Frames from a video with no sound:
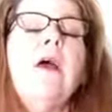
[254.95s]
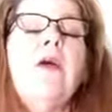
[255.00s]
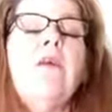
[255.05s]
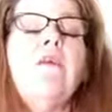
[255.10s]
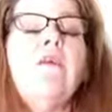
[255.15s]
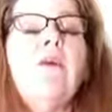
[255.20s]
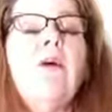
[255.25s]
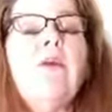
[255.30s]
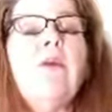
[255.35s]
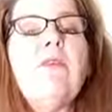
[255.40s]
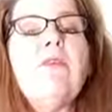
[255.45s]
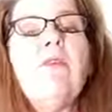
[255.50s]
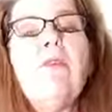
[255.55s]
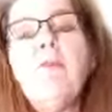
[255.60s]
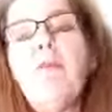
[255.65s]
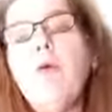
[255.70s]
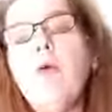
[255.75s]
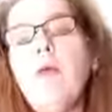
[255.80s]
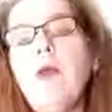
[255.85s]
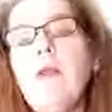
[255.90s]
So it's
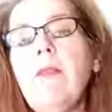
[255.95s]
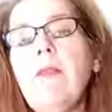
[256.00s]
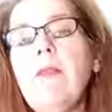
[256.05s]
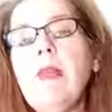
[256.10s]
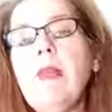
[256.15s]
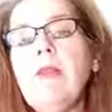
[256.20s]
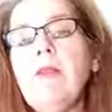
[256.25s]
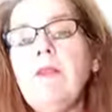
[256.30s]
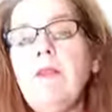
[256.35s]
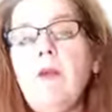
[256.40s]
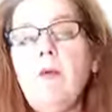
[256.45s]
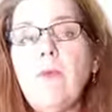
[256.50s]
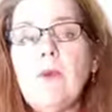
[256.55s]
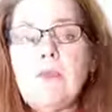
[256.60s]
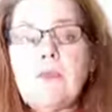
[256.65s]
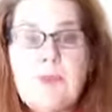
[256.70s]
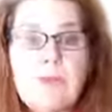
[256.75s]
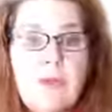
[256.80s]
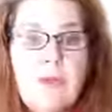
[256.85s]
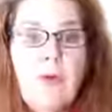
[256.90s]
important that you know
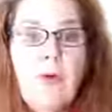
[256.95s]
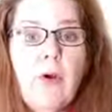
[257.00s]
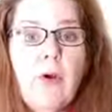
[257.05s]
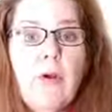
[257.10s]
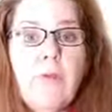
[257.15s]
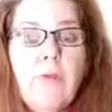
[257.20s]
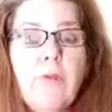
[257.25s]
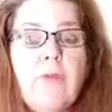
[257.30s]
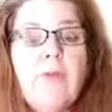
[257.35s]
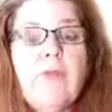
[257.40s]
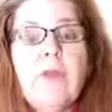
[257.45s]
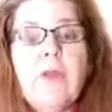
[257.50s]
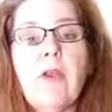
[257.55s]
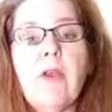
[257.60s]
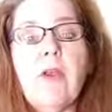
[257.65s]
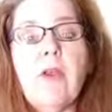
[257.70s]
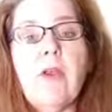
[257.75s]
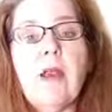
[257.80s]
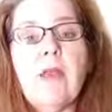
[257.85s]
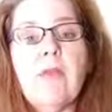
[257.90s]
what's normal for
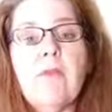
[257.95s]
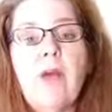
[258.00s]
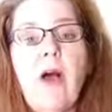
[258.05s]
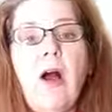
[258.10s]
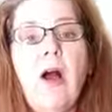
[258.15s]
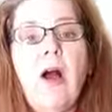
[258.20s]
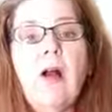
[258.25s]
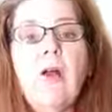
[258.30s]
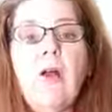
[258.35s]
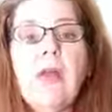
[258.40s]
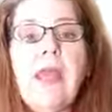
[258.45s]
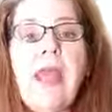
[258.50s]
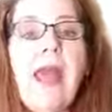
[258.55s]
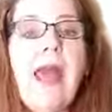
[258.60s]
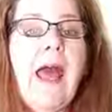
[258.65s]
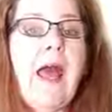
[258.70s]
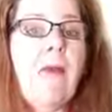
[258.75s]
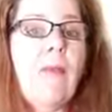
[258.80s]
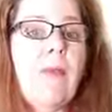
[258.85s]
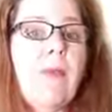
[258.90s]
your dog or
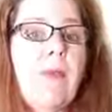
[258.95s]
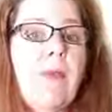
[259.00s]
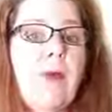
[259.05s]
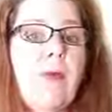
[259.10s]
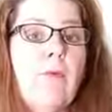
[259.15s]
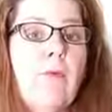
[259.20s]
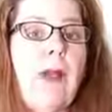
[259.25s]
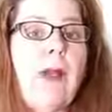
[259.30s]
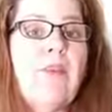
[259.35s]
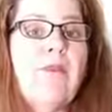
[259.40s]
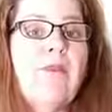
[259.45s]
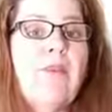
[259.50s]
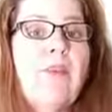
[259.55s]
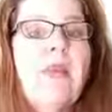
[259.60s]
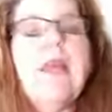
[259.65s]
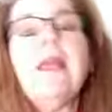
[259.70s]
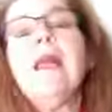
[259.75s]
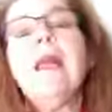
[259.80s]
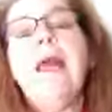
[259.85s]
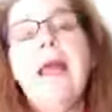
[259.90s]
cat when they're
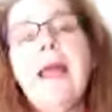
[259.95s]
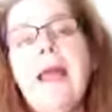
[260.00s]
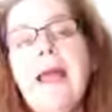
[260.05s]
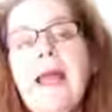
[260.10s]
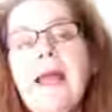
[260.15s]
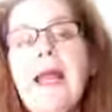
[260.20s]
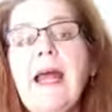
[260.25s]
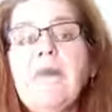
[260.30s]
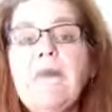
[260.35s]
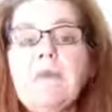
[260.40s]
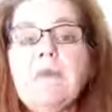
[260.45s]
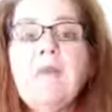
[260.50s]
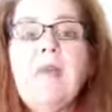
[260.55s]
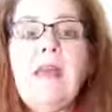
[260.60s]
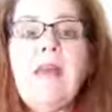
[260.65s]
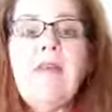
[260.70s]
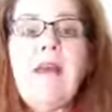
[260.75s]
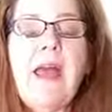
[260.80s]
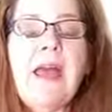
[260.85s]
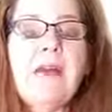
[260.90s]
resting and after
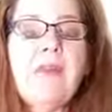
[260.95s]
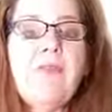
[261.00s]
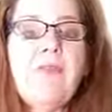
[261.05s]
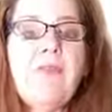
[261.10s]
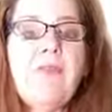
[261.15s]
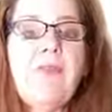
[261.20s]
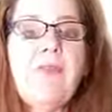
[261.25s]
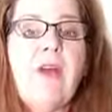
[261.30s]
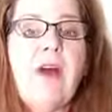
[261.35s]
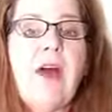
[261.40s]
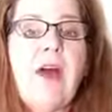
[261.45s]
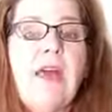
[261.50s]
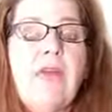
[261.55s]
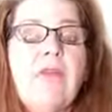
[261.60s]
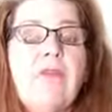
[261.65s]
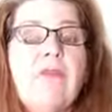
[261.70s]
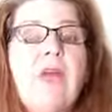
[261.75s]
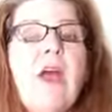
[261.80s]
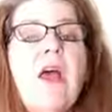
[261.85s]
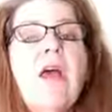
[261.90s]
they've
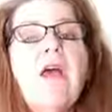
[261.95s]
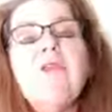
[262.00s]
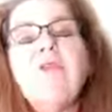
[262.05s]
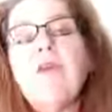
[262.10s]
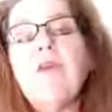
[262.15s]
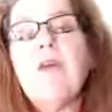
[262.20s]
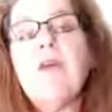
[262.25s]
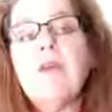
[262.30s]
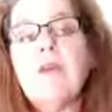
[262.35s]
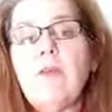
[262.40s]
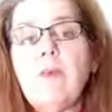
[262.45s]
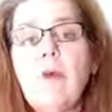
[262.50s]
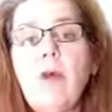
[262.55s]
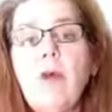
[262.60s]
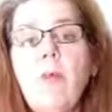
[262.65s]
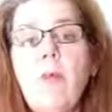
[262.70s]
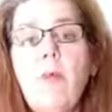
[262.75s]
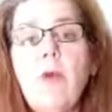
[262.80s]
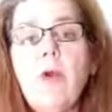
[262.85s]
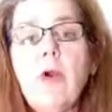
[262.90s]
exercised, so that you
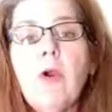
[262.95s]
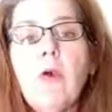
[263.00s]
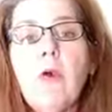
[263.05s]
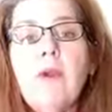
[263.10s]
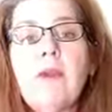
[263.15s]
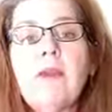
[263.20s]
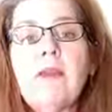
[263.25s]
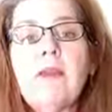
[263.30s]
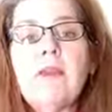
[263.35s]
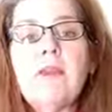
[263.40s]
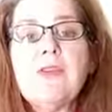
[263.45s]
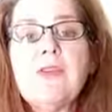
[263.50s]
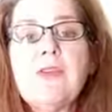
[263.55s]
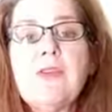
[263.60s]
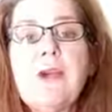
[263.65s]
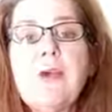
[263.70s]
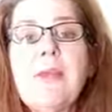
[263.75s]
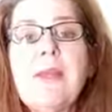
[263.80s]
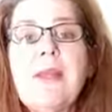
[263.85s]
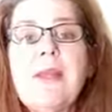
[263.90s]
can more quickly
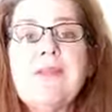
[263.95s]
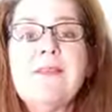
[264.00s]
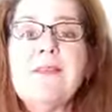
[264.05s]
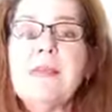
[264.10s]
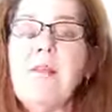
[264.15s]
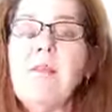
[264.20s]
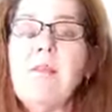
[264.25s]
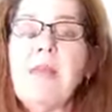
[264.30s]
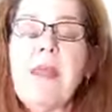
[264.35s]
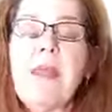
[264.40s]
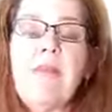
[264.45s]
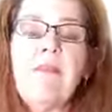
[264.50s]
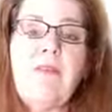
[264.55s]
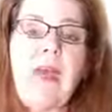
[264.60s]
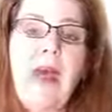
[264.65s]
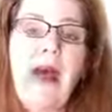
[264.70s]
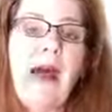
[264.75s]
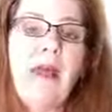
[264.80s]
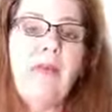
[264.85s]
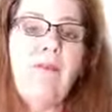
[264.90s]
determine if something is
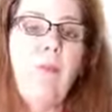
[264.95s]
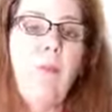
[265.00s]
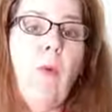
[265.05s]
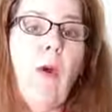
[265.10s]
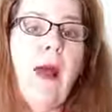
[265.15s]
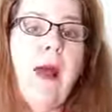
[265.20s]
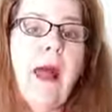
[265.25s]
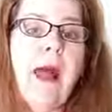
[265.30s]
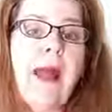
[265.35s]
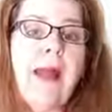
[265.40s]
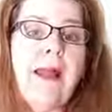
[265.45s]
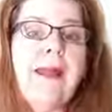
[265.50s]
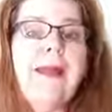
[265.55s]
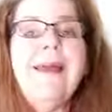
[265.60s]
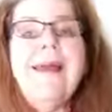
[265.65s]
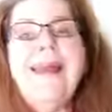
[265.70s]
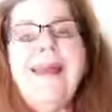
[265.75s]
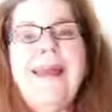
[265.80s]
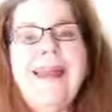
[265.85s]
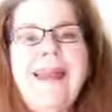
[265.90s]
out of whack
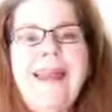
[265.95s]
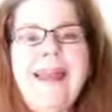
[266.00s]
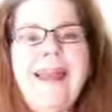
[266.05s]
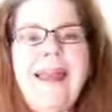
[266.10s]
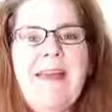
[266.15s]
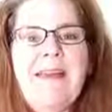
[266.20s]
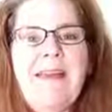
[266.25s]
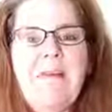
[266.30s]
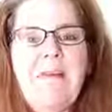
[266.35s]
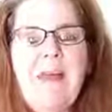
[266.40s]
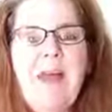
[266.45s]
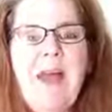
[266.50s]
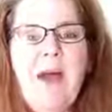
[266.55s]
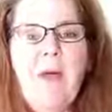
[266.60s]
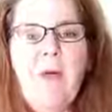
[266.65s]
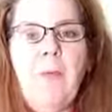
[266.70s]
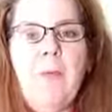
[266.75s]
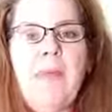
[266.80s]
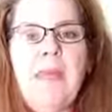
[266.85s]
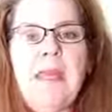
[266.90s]
and get them the
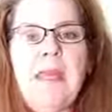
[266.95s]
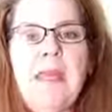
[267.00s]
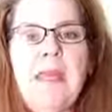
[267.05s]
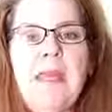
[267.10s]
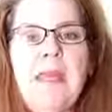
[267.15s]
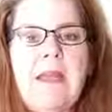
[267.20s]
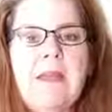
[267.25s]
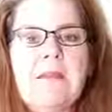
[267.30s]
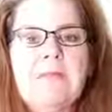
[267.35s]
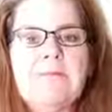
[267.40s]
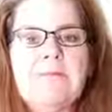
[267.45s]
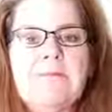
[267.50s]
help they need.